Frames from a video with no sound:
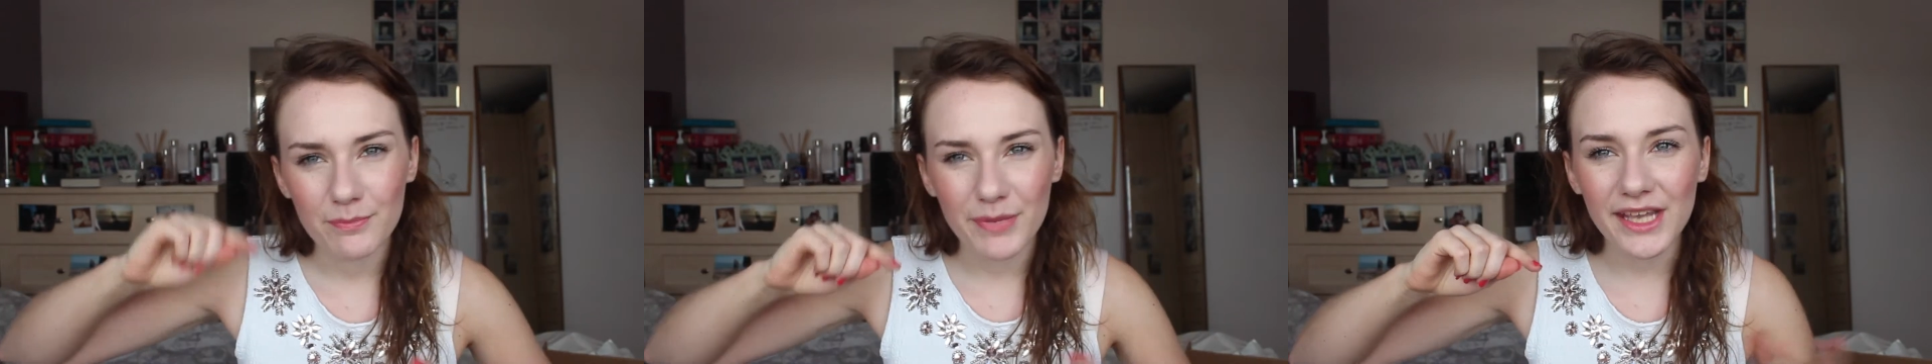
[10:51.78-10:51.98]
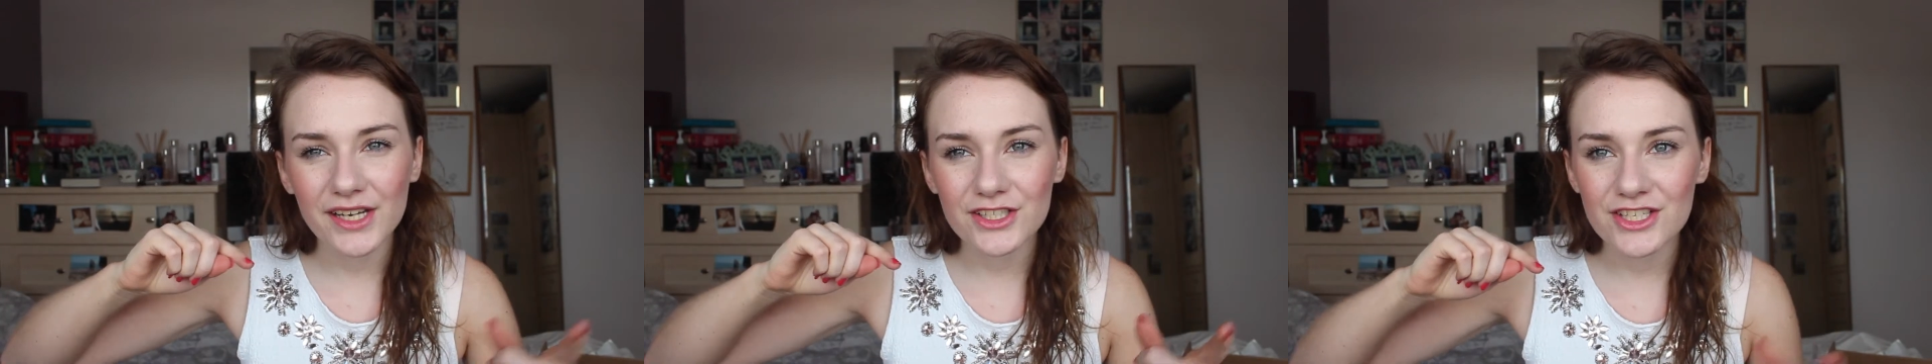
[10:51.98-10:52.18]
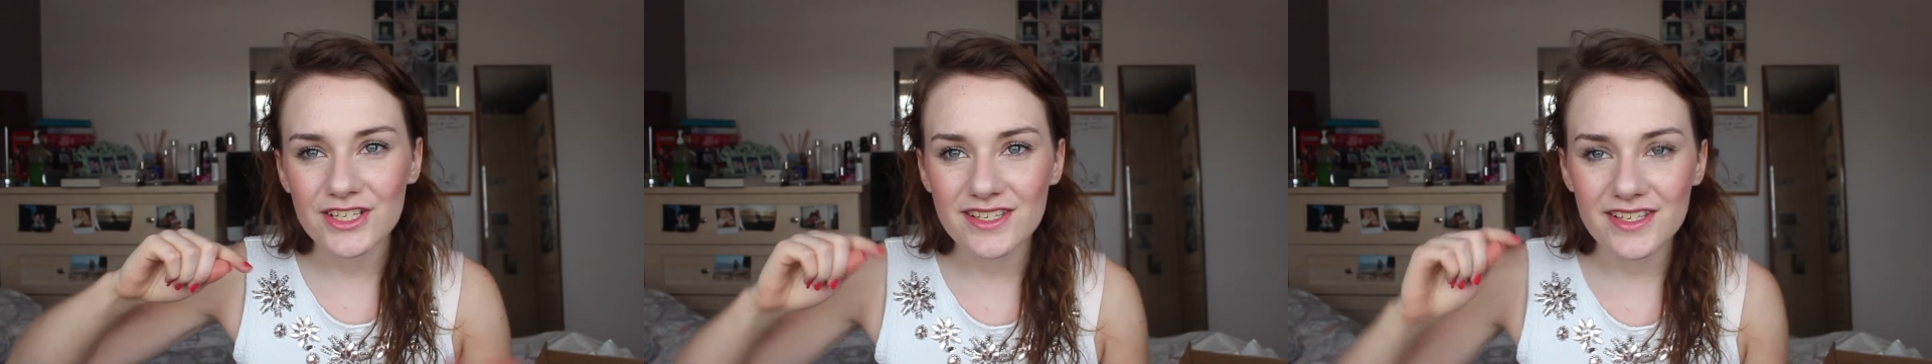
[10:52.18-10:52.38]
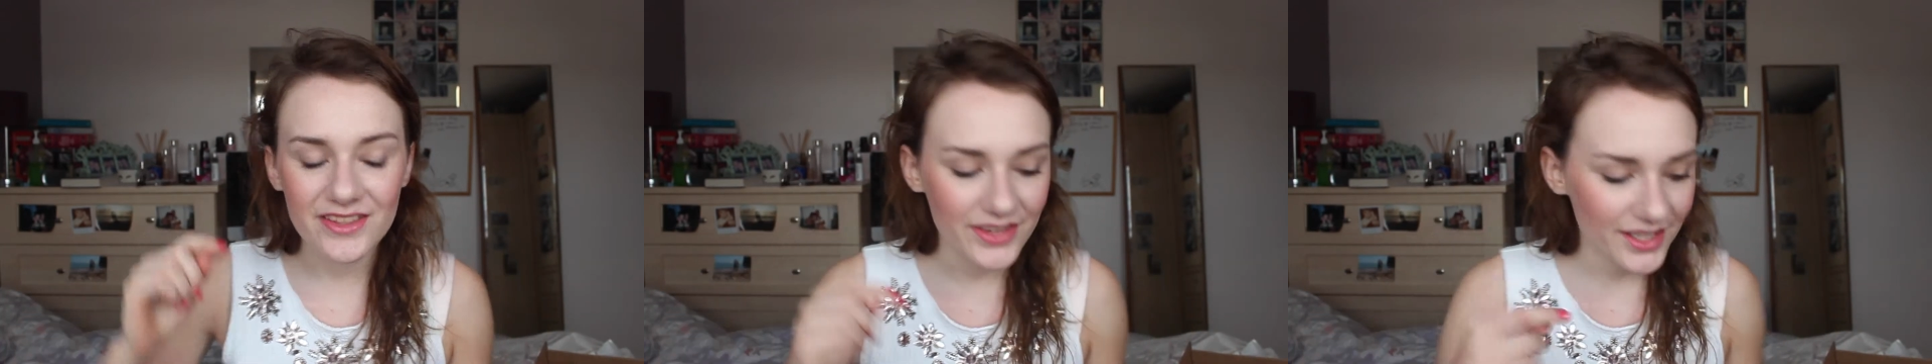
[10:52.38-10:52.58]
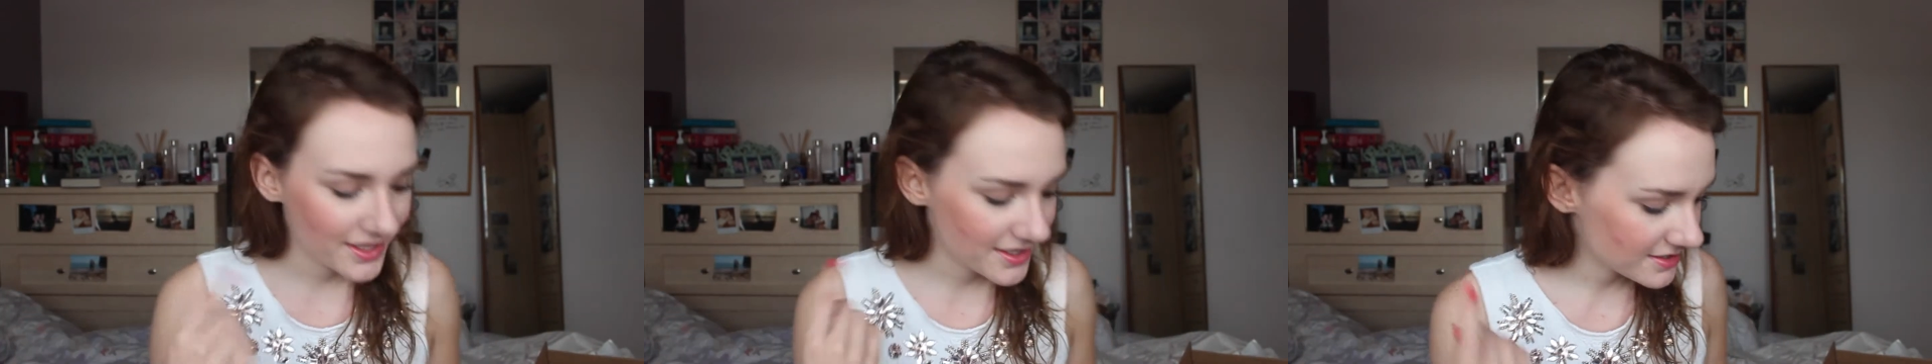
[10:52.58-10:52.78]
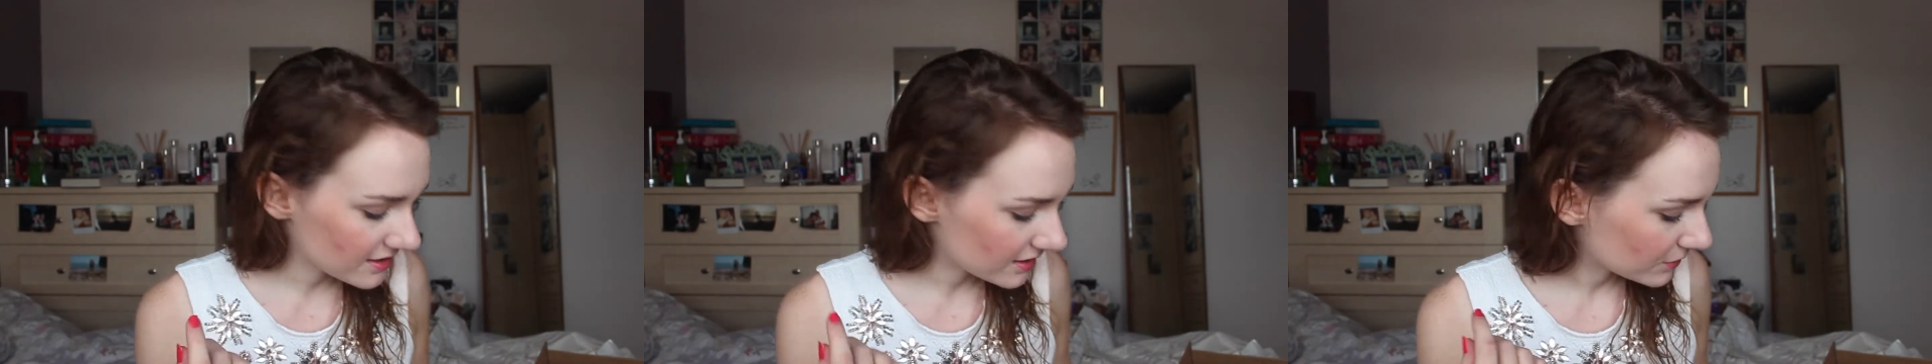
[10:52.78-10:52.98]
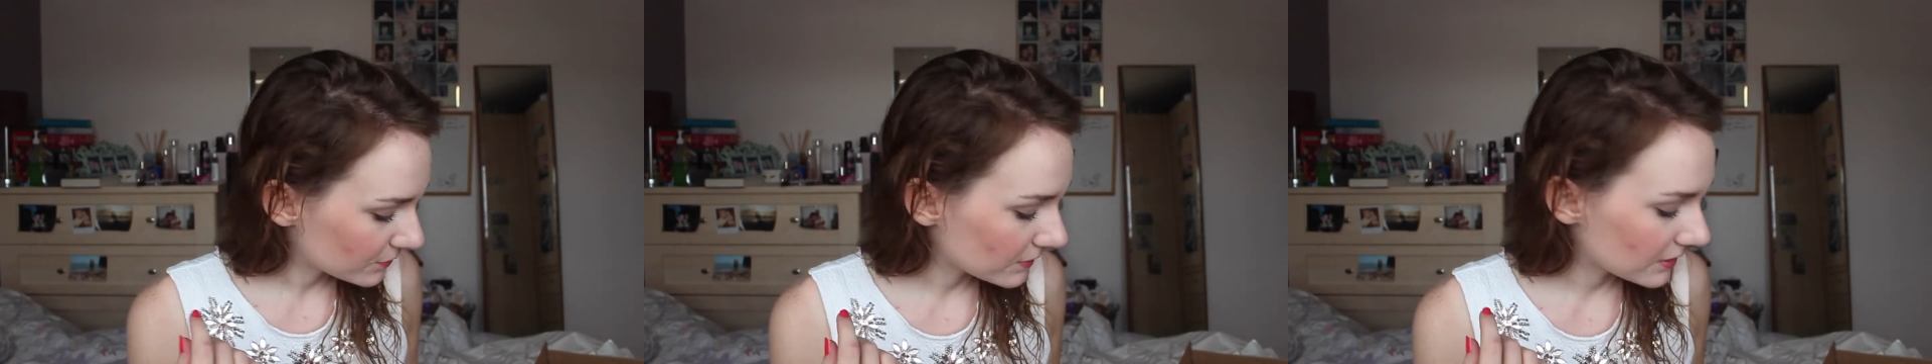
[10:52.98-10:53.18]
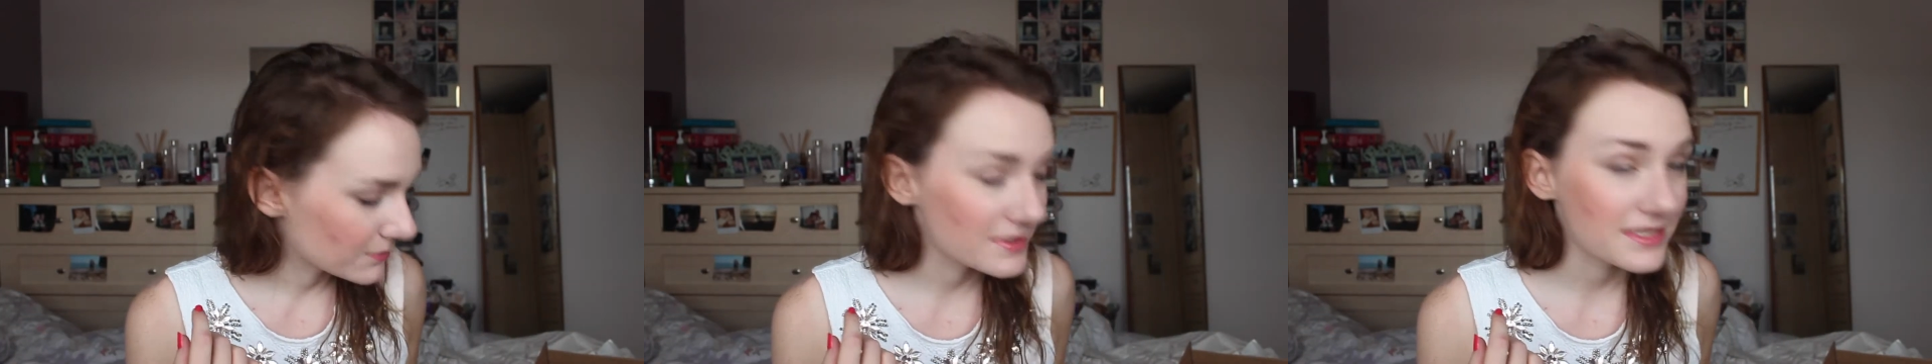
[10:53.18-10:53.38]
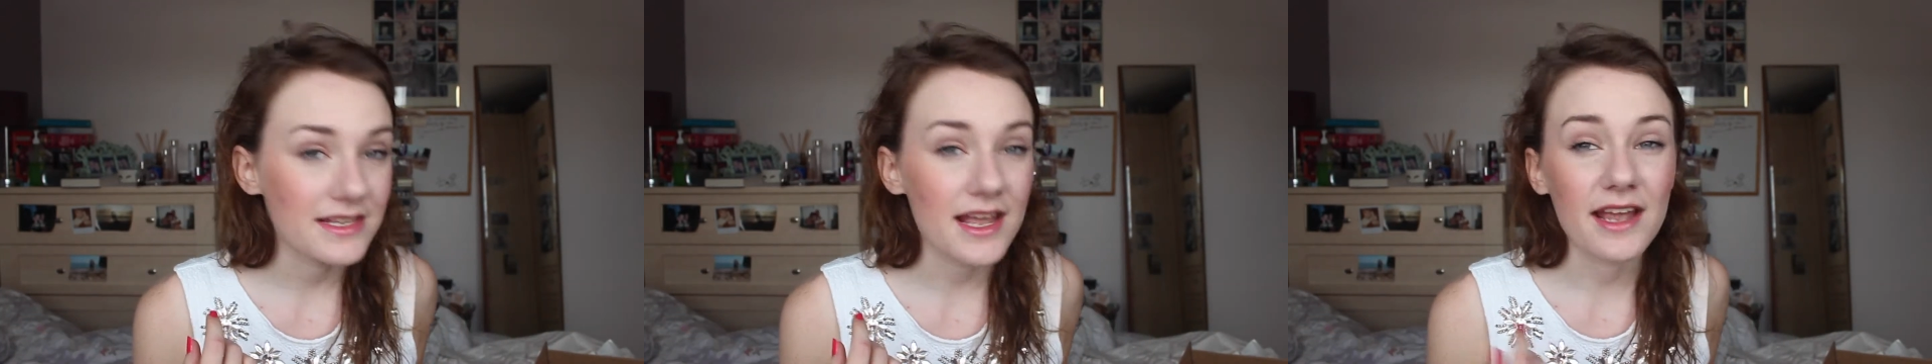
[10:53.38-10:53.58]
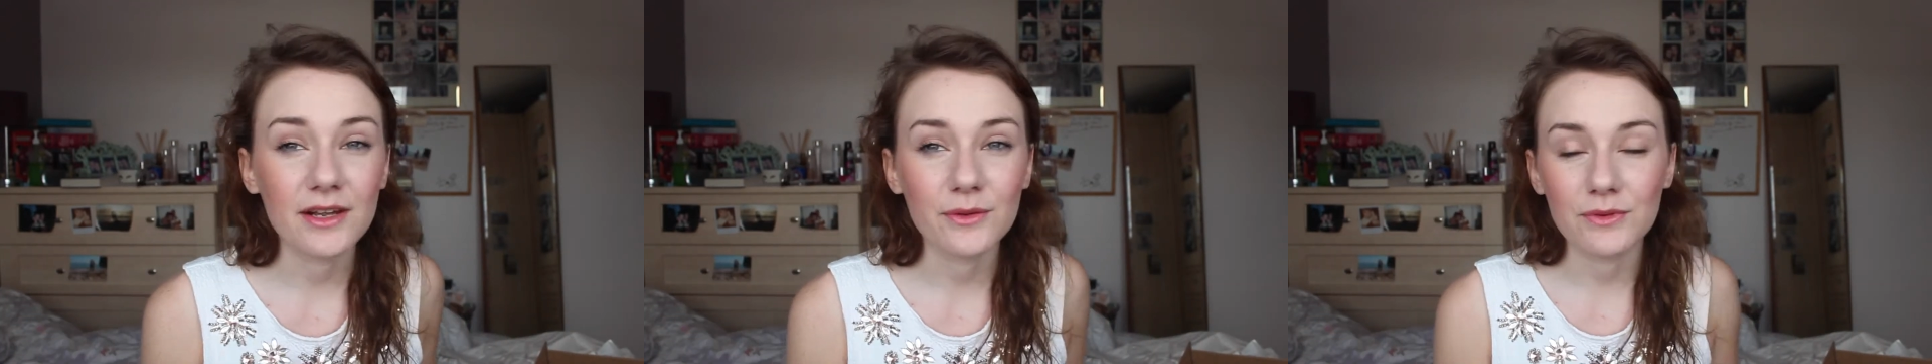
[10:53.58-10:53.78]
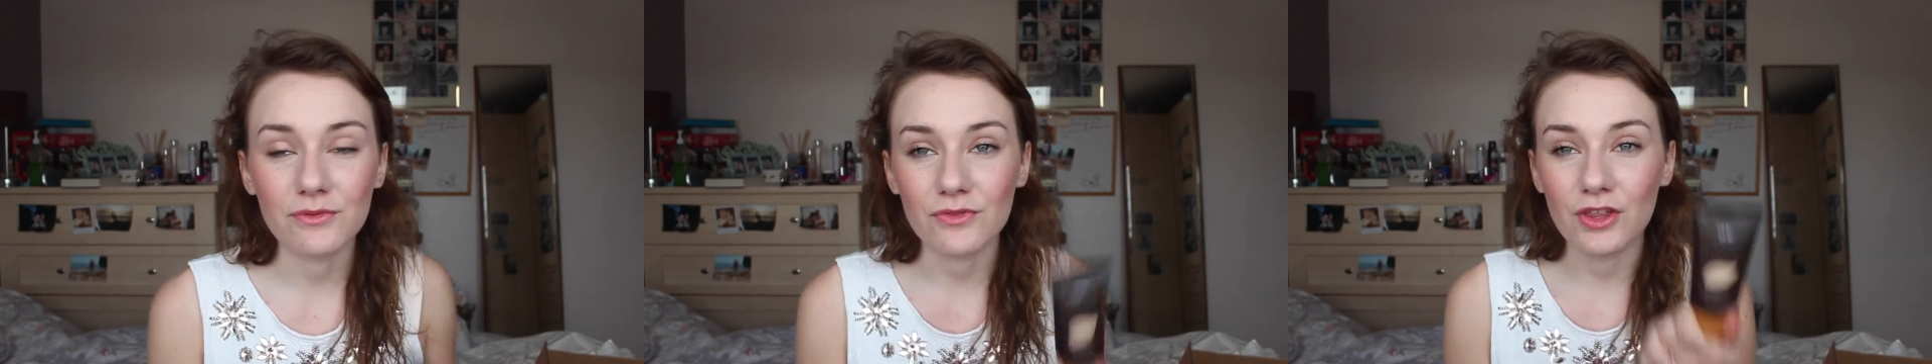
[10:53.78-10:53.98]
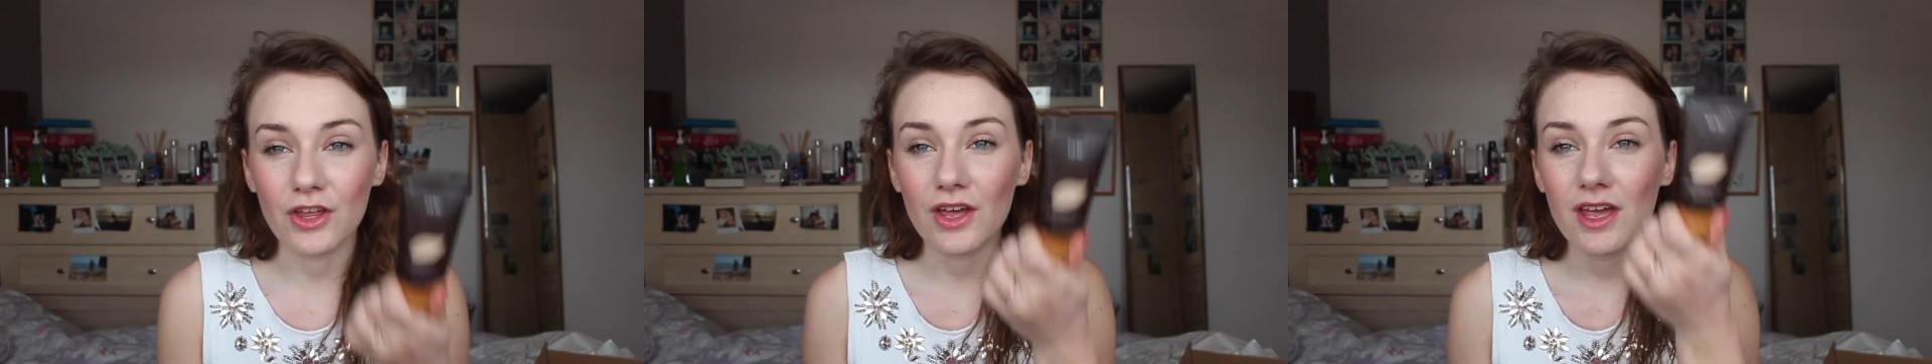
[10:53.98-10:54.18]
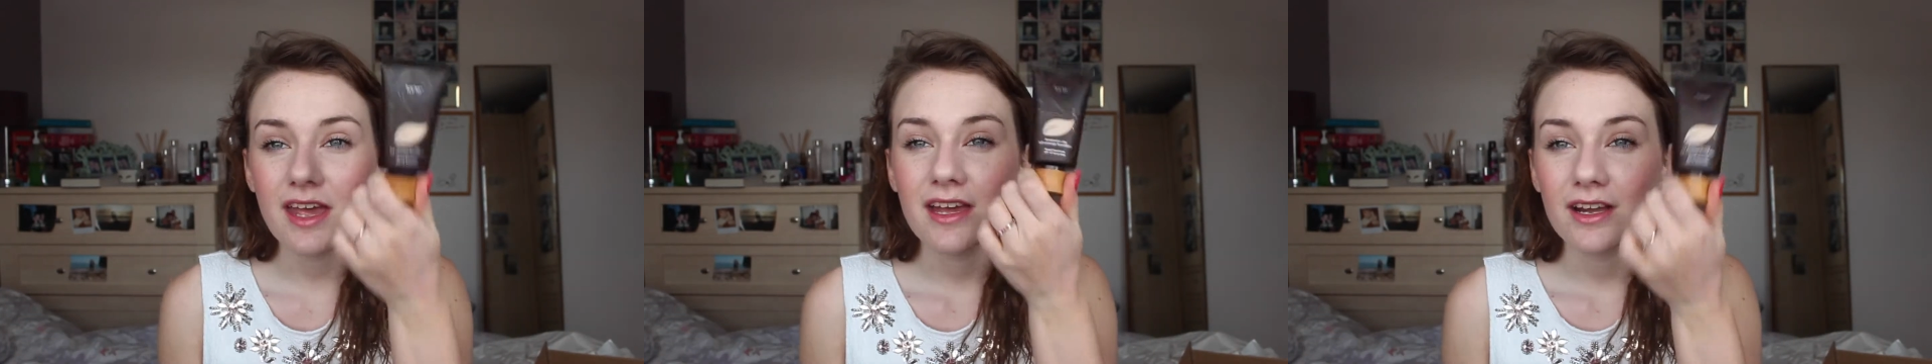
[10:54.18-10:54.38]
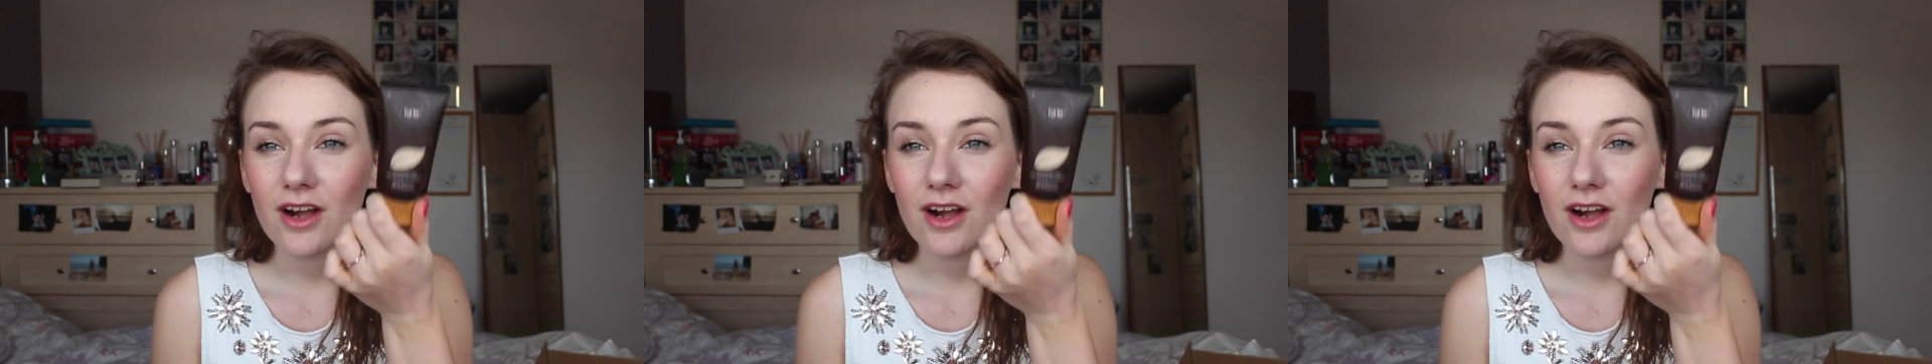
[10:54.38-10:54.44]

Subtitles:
pictures and things, like what I was saying with the